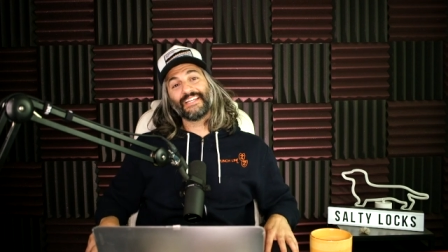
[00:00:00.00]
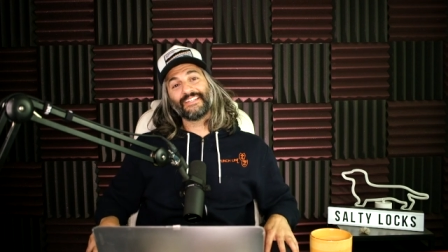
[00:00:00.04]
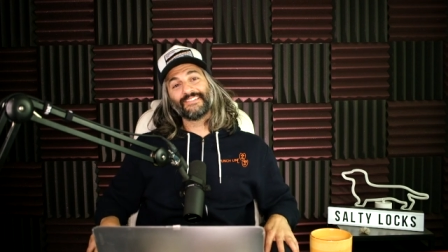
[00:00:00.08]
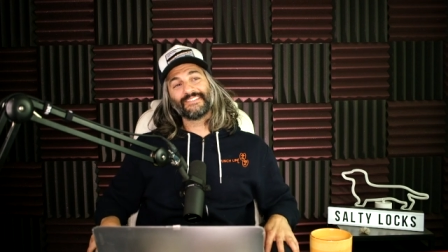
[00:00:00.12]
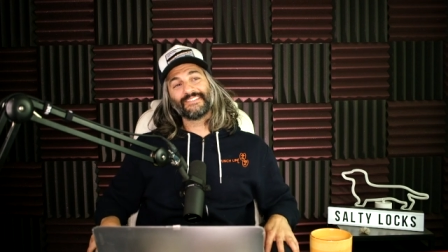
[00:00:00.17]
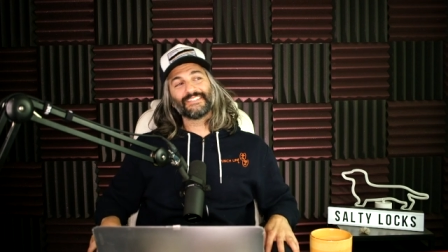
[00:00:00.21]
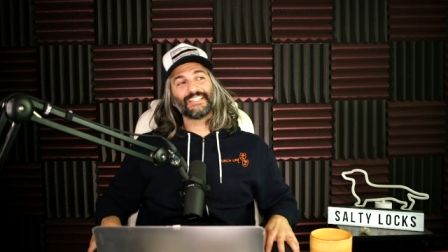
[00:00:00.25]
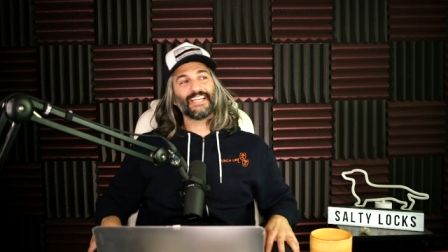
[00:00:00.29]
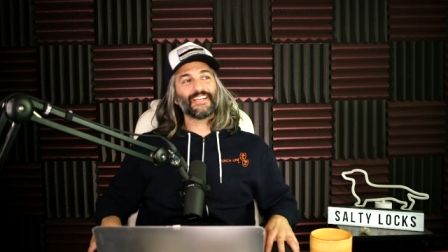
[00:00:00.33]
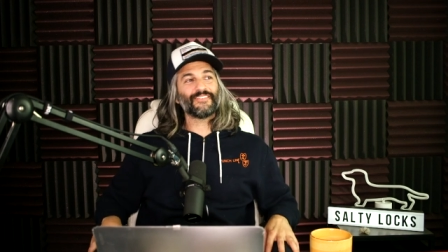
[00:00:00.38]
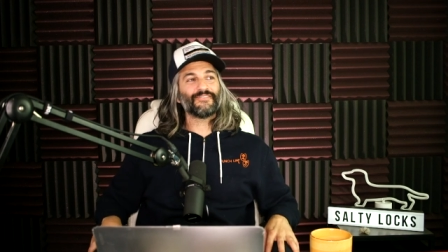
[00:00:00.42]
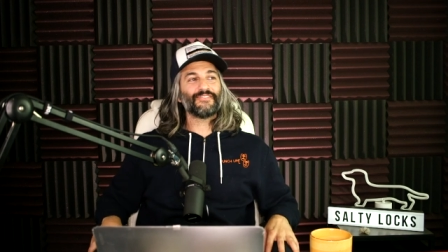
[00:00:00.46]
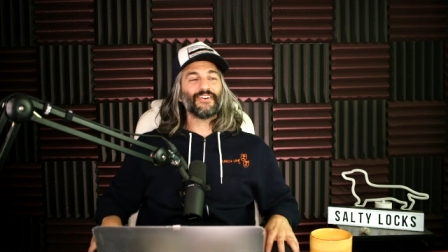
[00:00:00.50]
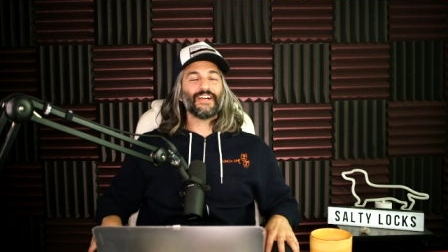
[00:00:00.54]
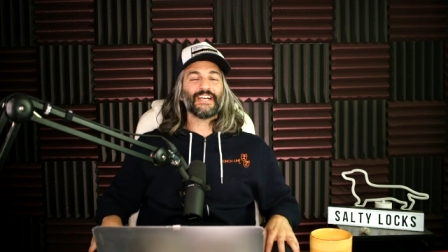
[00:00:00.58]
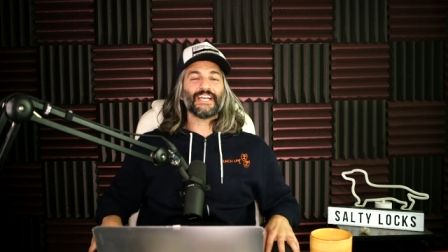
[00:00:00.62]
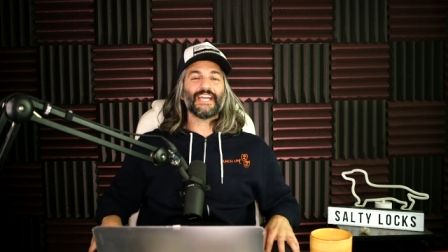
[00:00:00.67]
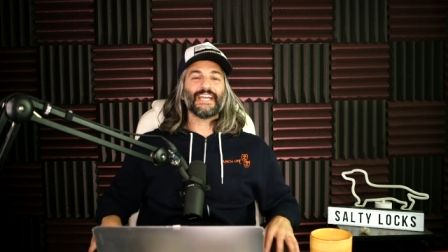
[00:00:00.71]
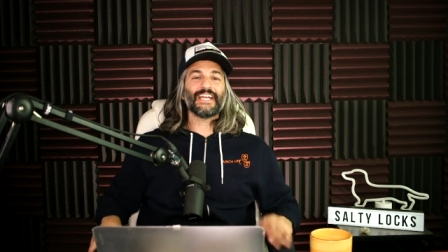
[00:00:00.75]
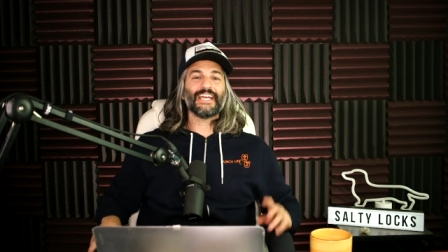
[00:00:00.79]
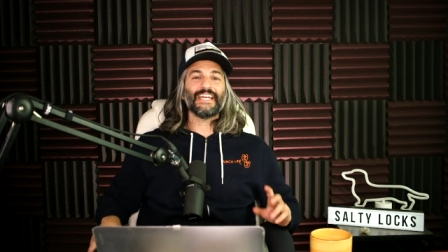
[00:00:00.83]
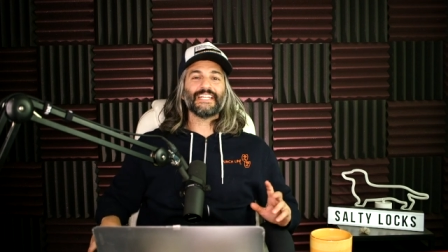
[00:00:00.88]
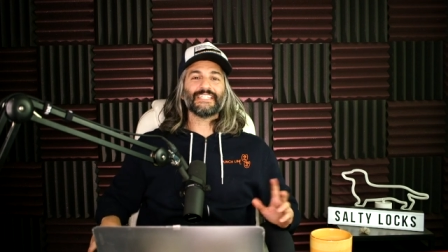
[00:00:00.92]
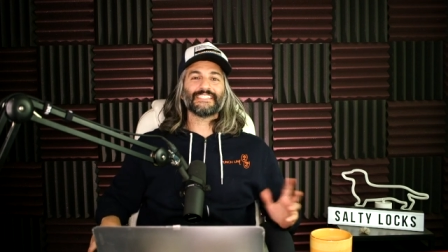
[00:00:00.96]
He was like, fuck, I
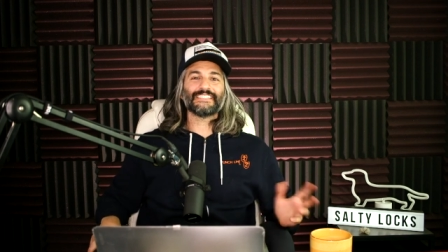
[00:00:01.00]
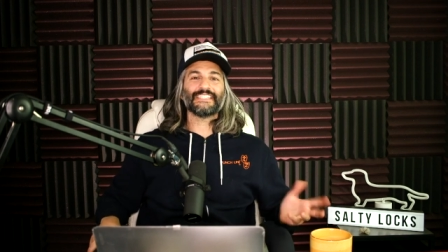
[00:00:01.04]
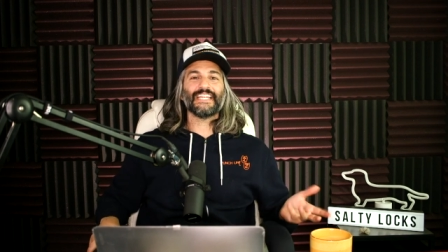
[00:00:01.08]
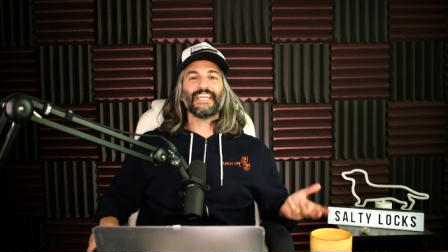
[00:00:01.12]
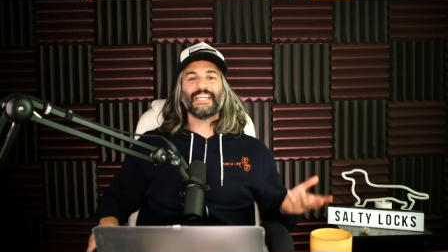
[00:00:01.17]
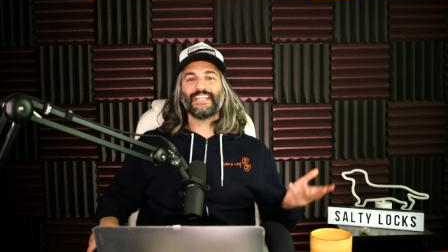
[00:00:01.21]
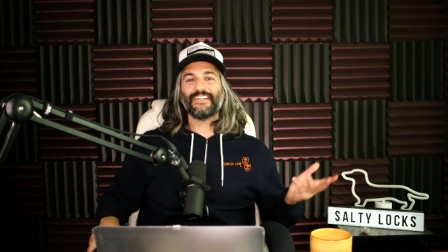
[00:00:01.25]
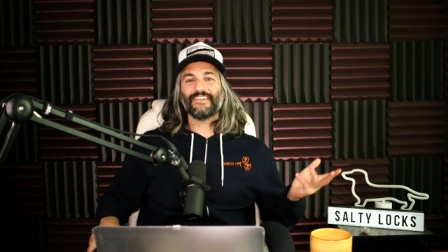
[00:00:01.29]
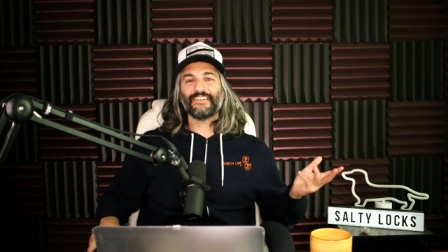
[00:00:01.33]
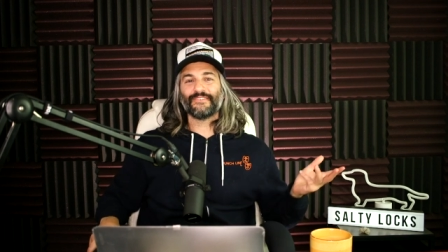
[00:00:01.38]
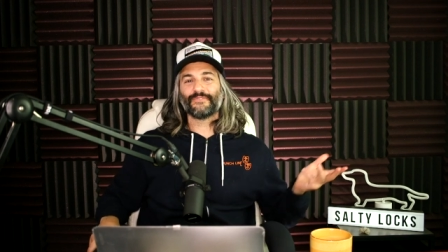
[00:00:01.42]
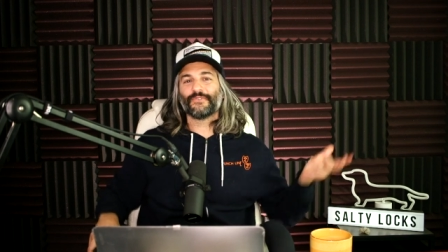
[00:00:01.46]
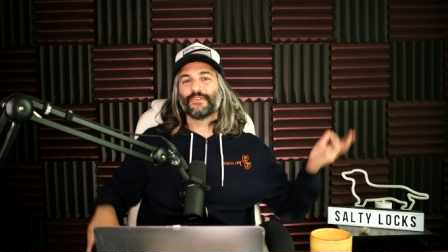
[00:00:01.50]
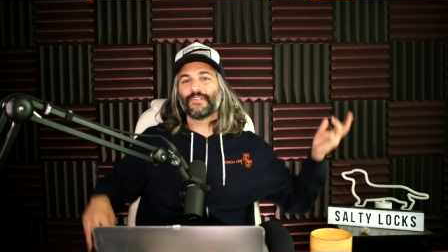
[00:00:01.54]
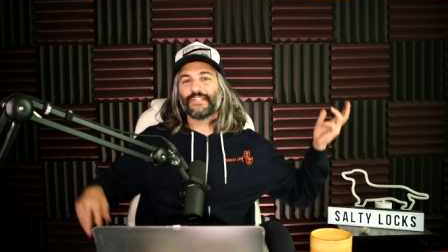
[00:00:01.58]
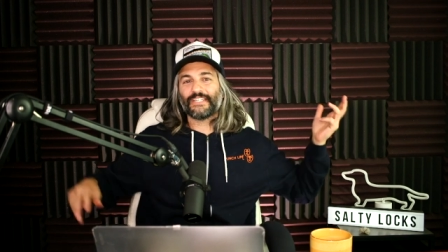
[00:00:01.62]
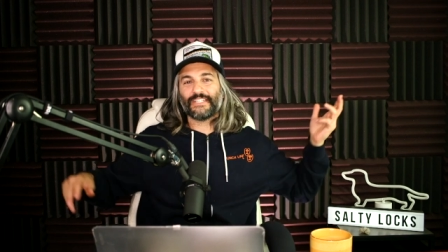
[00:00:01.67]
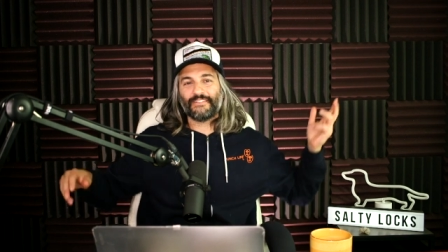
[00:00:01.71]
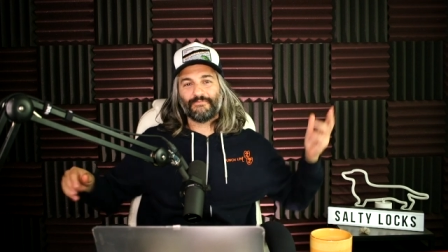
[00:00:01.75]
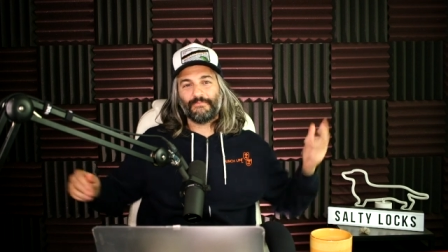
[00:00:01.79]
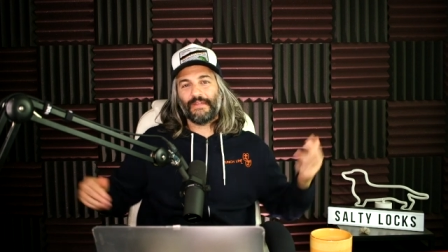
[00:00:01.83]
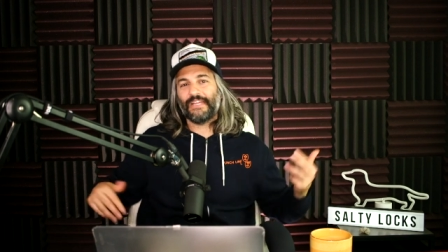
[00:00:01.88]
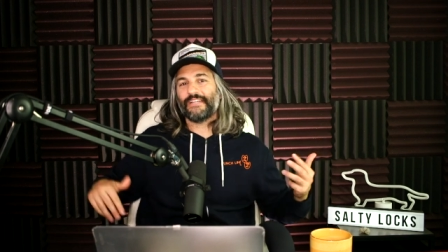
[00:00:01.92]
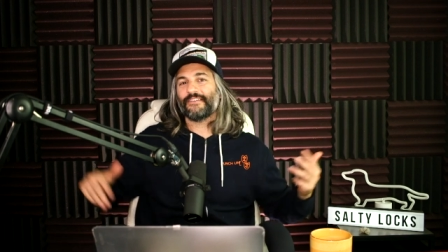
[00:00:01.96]
got to stay here and work
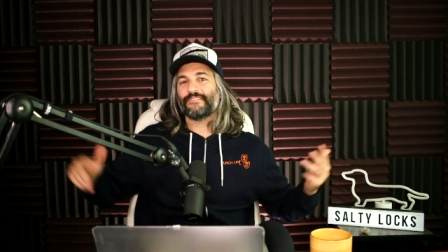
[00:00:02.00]
and make